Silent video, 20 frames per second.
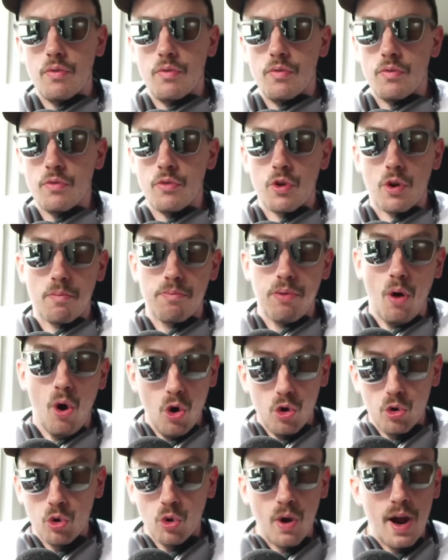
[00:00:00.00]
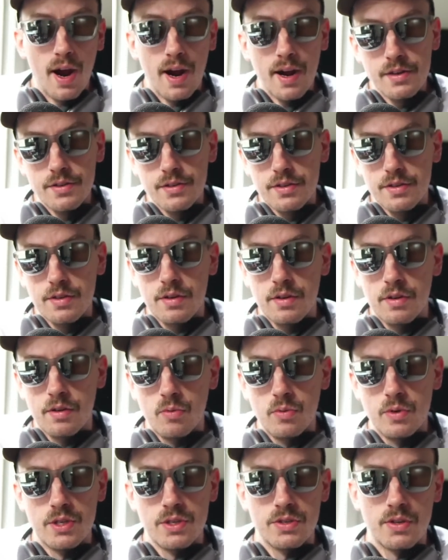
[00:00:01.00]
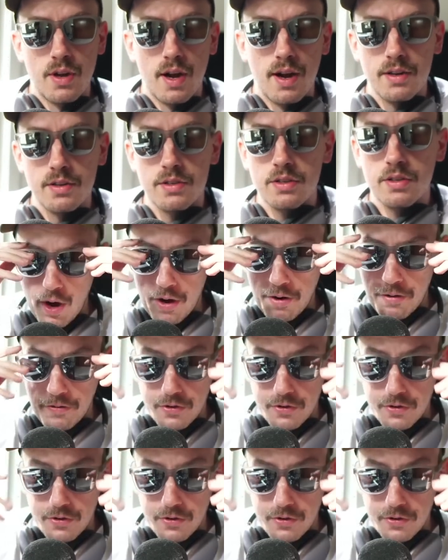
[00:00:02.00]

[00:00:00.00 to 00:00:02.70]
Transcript: They're polarized, which is nice.